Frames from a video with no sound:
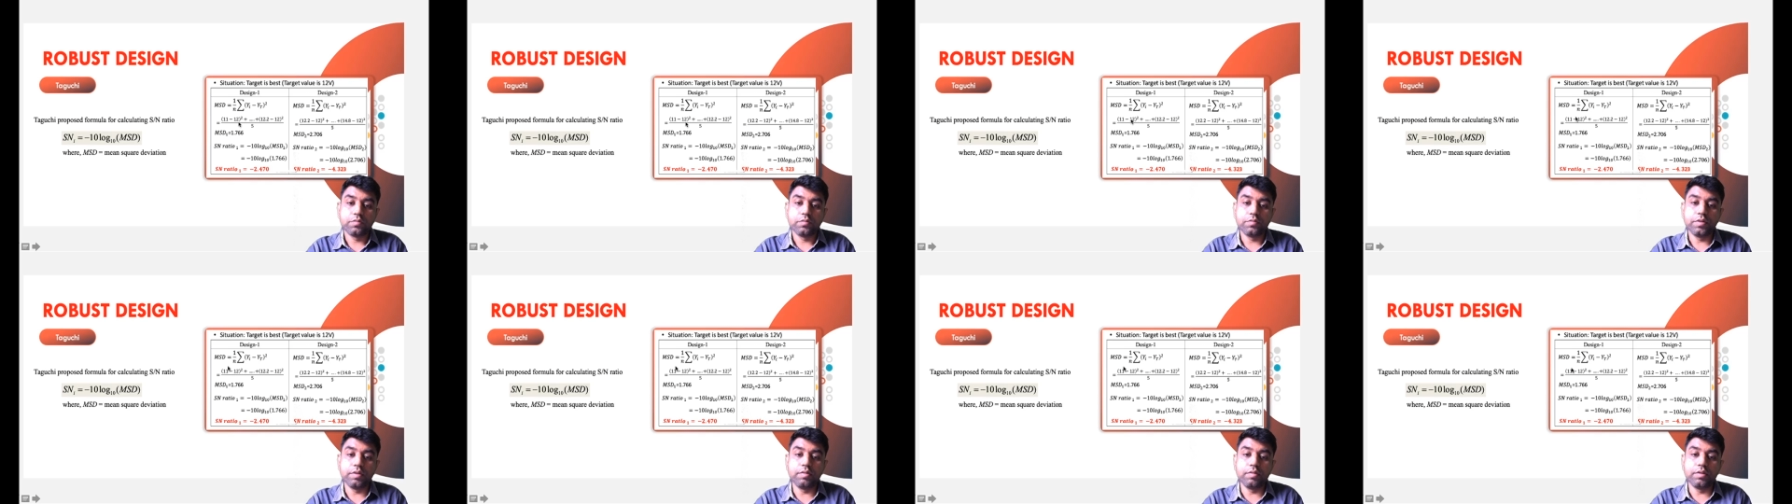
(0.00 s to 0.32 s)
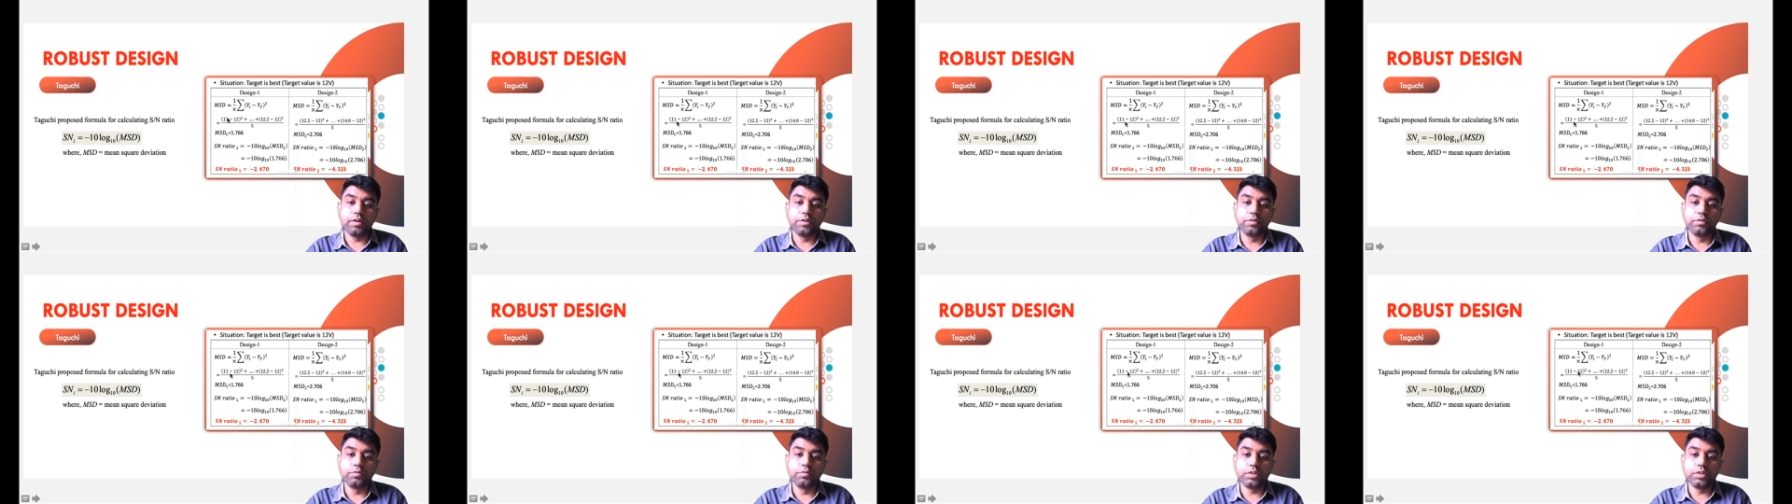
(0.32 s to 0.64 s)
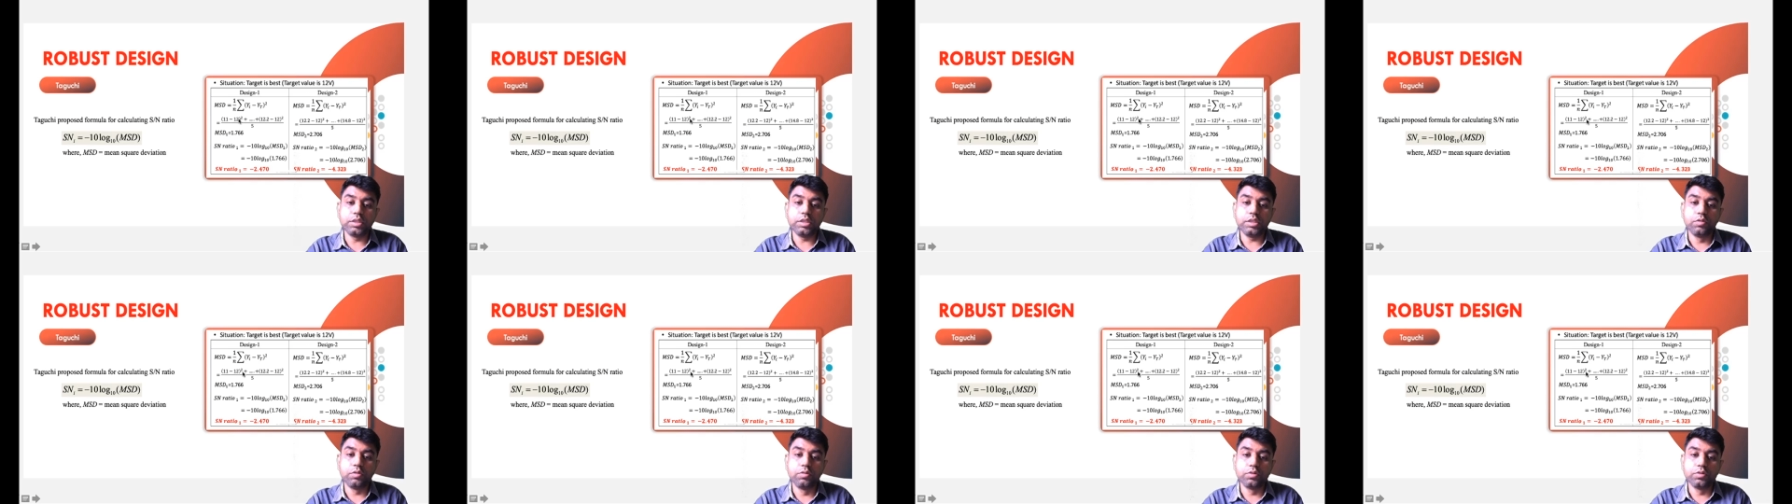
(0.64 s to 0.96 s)
We will do
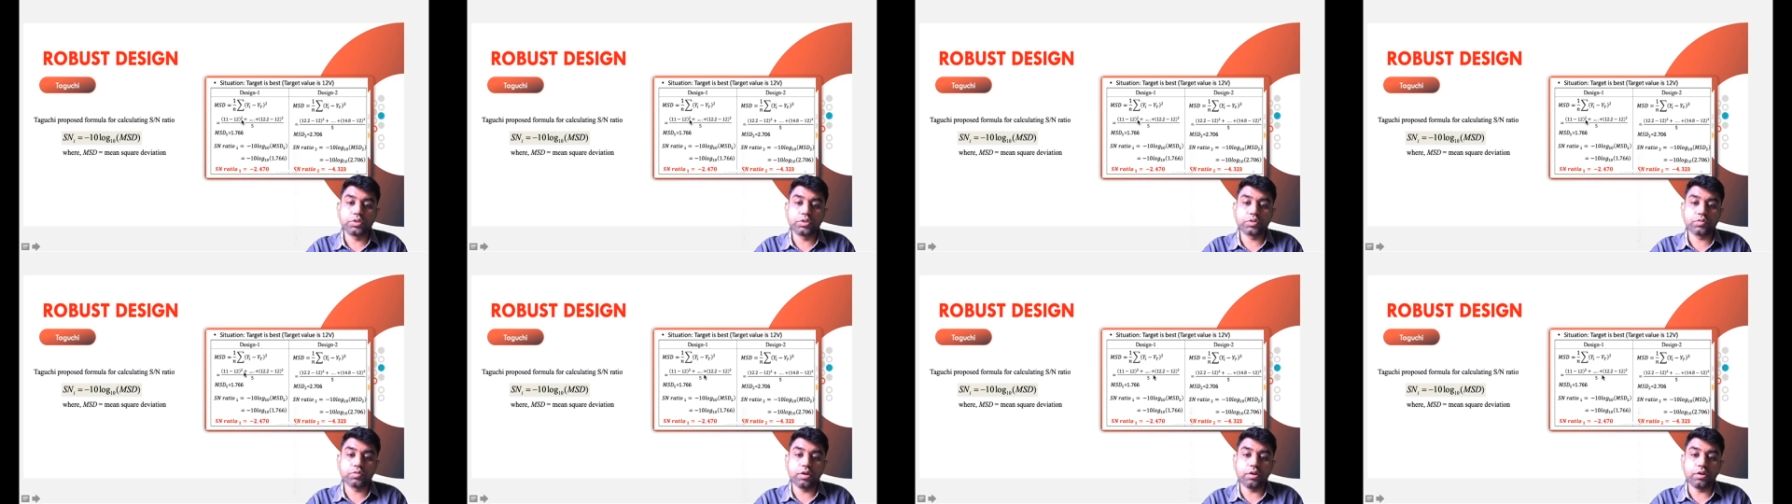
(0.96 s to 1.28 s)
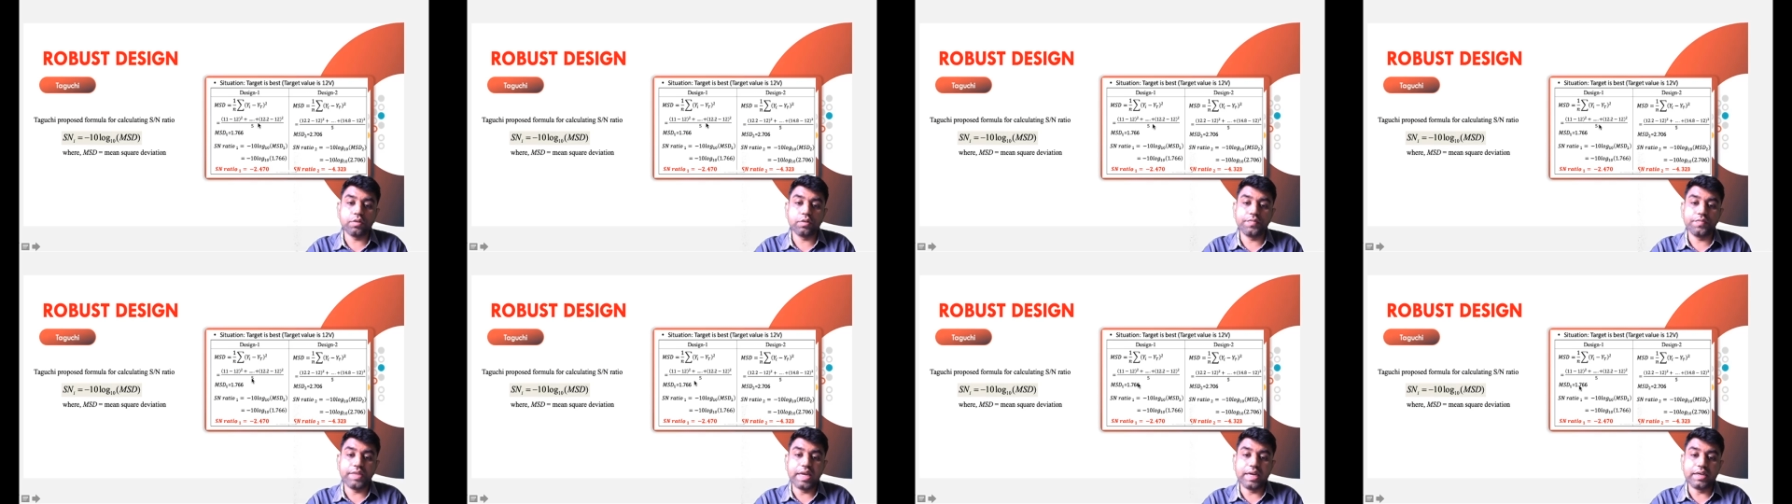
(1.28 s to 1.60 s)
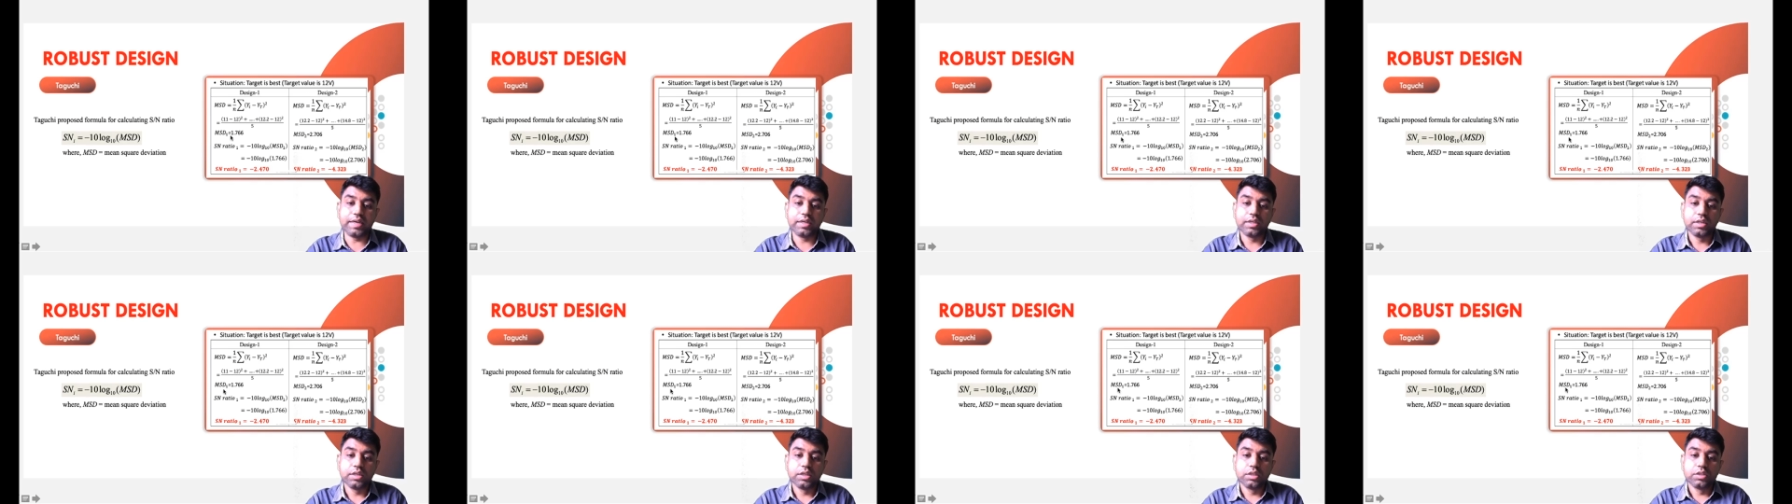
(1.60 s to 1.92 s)
the whole square of that.